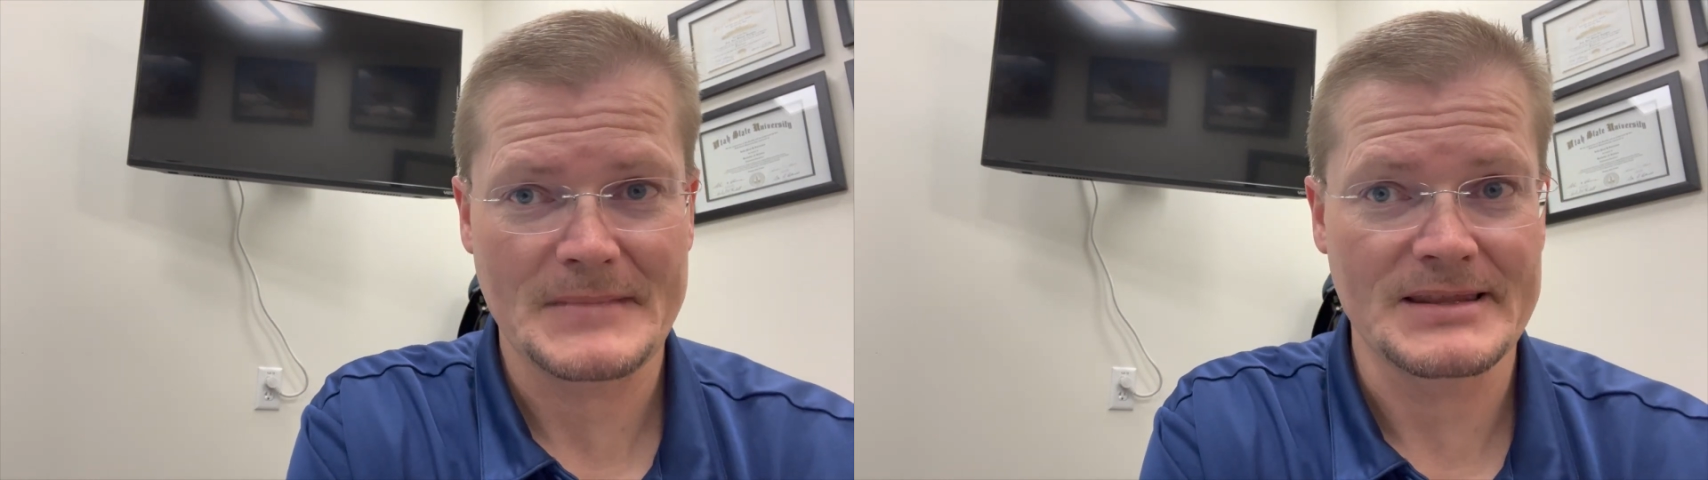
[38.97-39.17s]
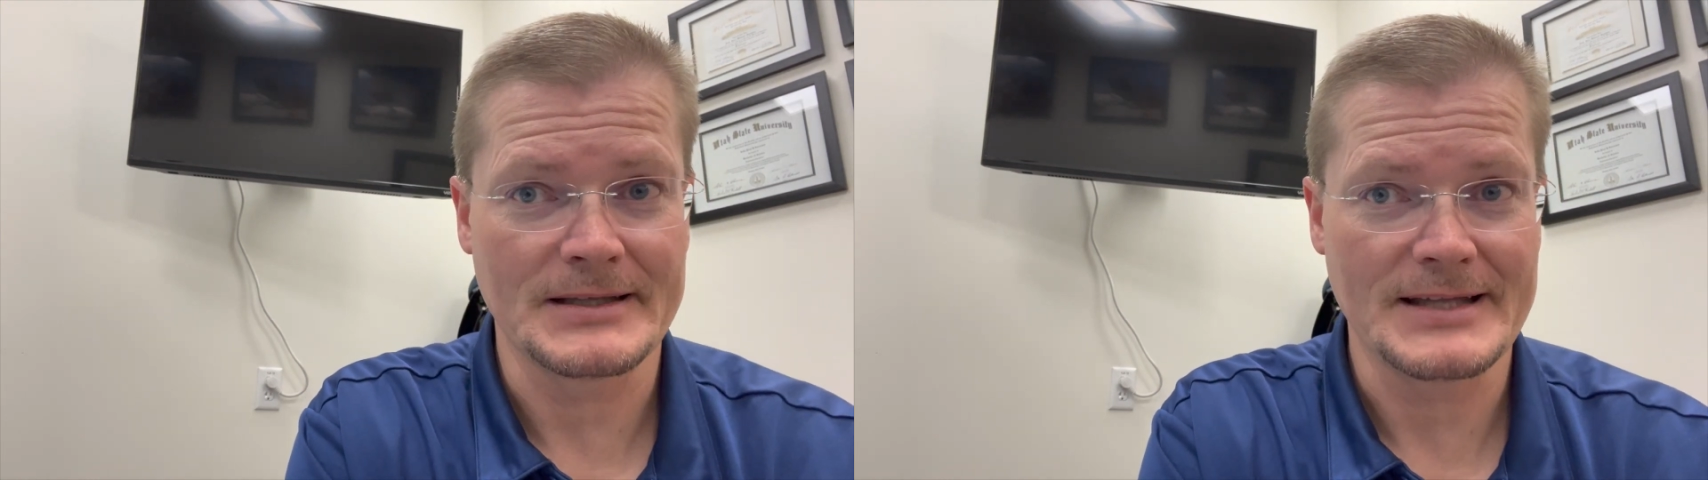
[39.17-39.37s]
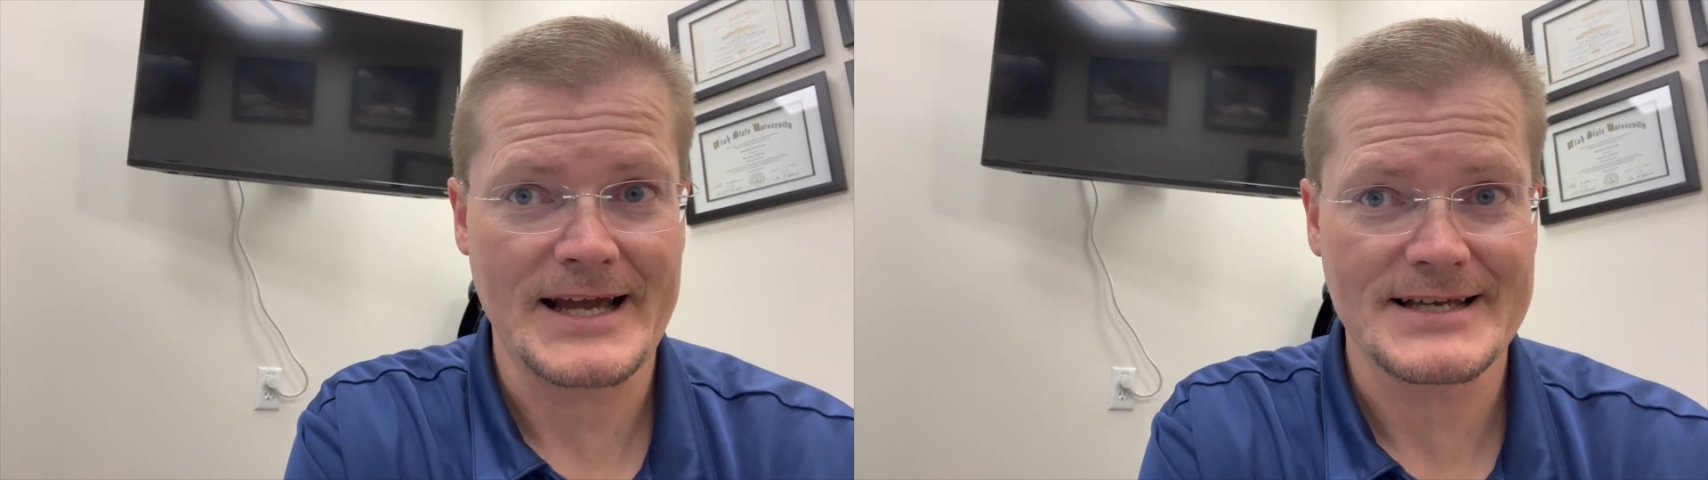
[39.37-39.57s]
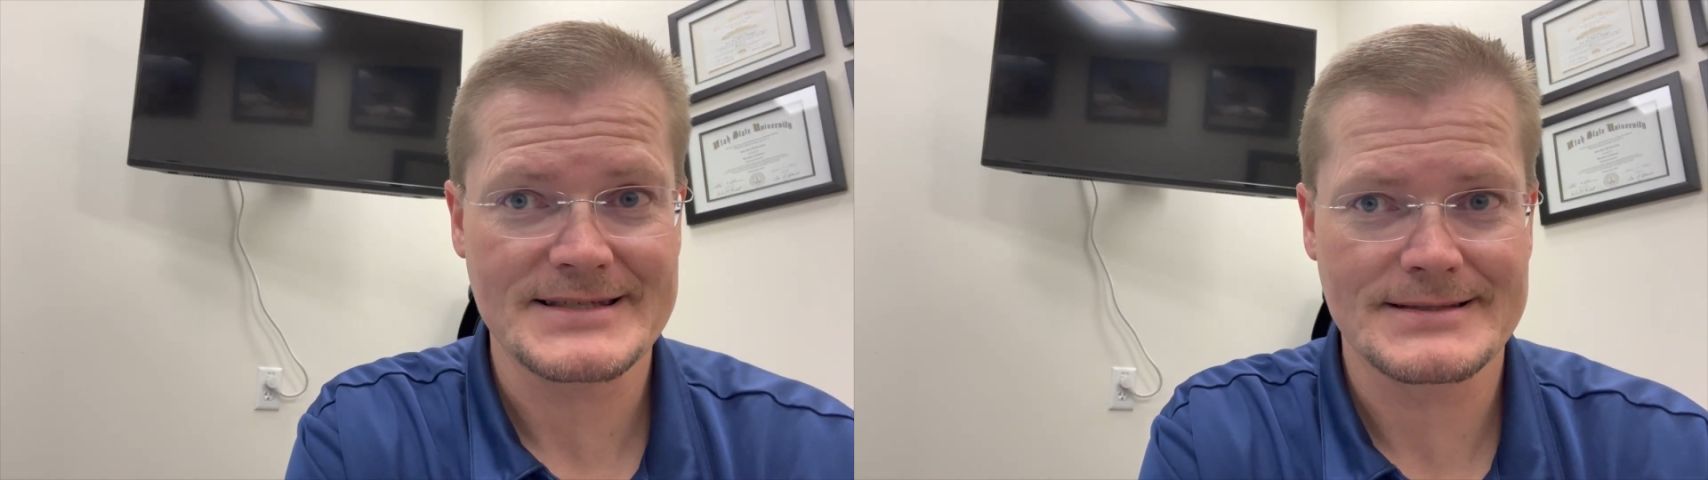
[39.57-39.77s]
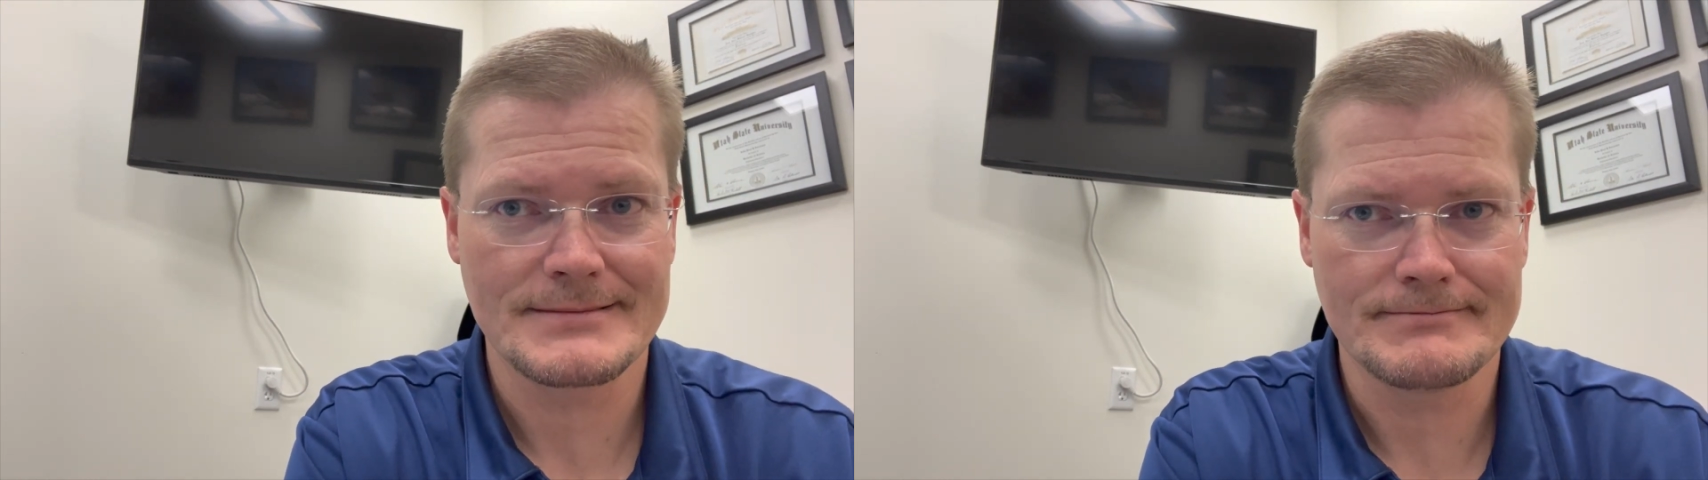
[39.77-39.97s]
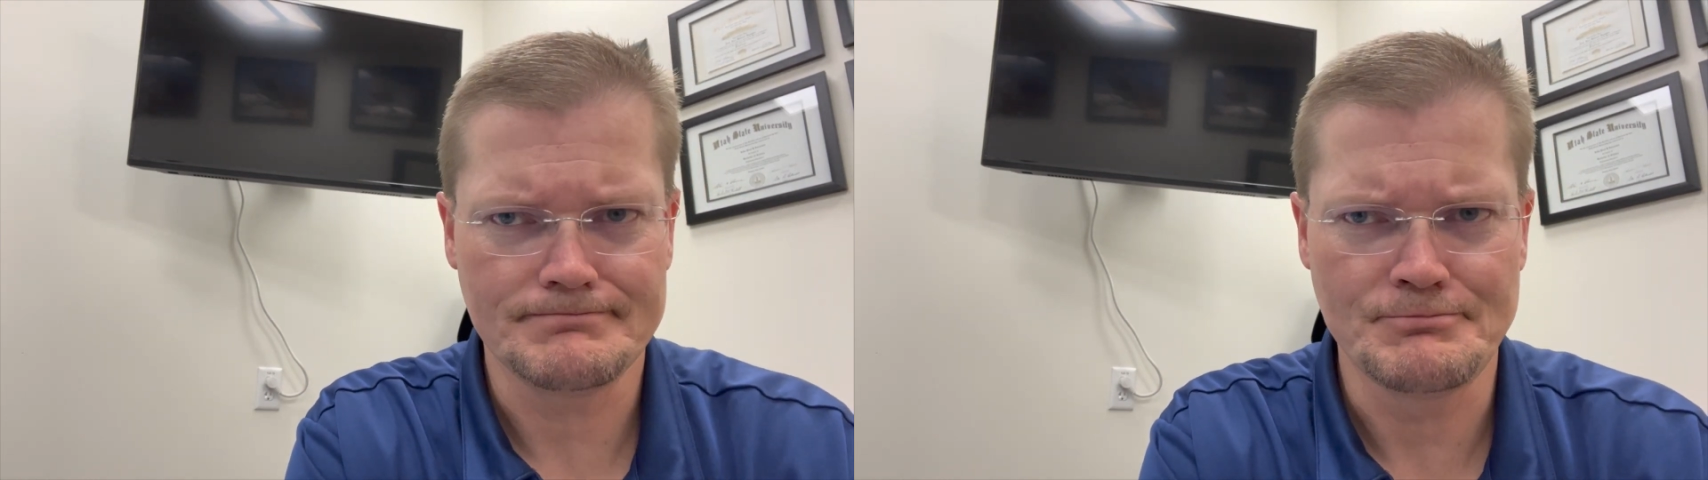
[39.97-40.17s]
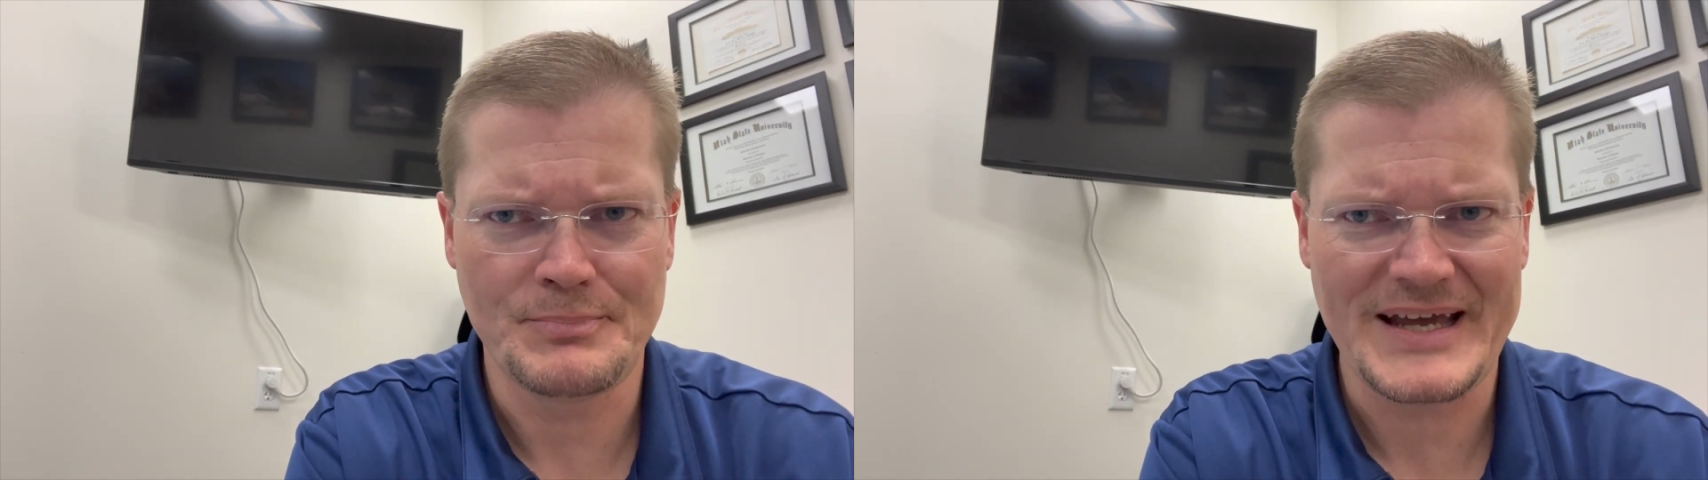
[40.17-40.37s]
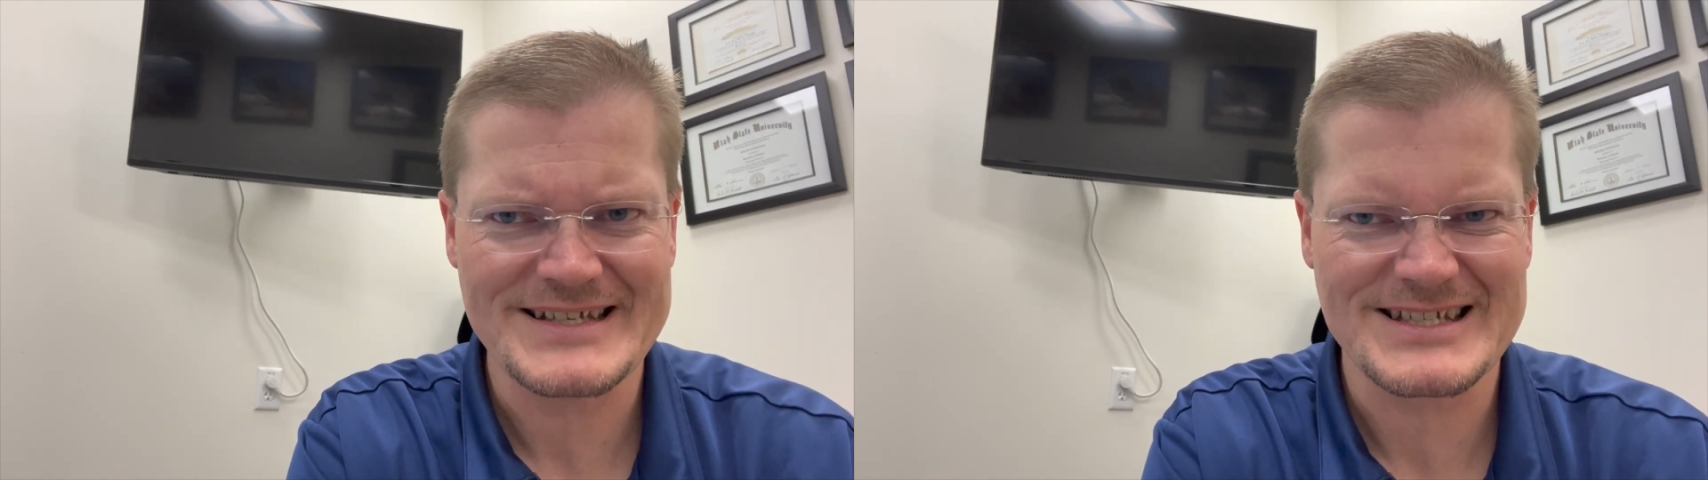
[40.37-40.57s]
the last
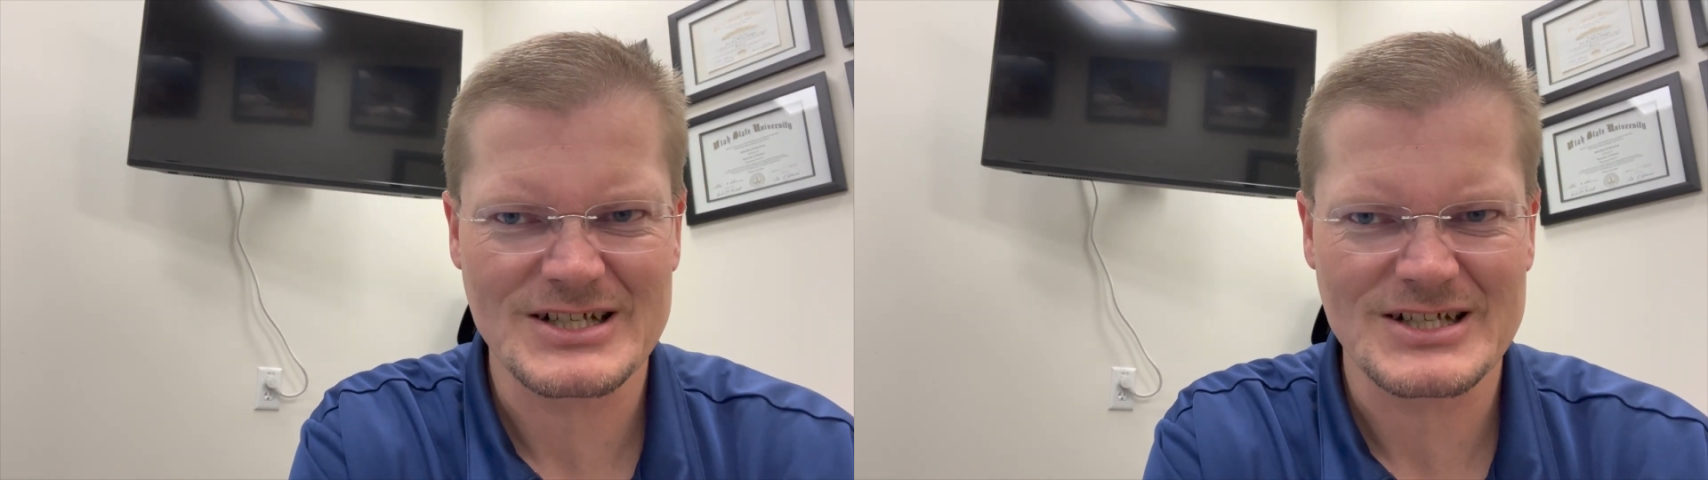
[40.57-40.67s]
best